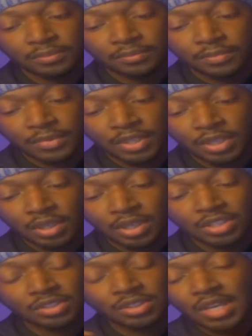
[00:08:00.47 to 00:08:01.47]

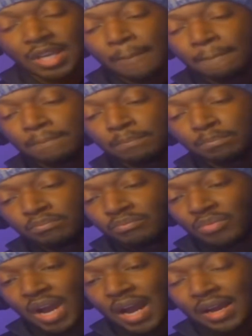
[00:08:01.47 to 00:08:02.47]
Because
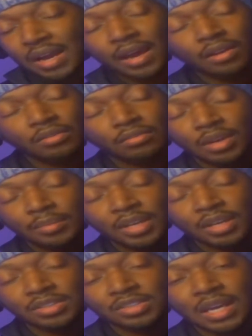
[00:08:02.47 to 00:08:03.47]
I'm not
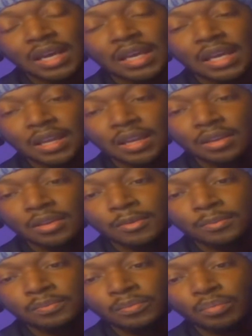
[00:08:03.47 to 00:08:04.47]
gonna say I hate it,
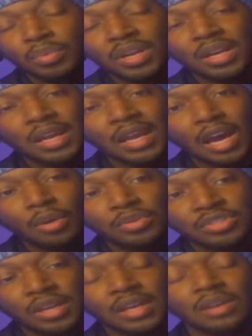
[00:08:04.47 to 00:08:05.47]
but now
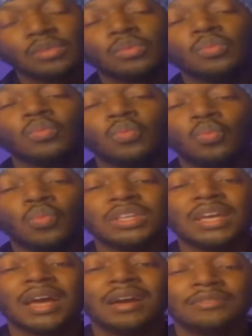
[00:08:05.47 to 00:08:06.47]
it's like when you
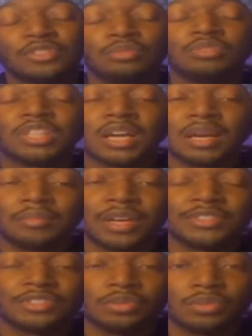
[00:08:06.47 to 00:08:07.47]
have 2
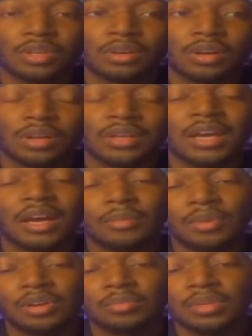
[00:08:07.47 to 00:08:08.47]
timelines going on, now I'm
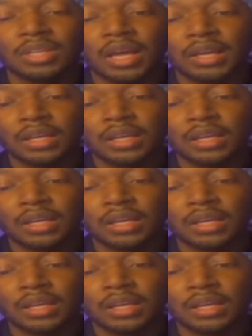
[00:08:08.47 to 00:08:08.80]
gonna be like,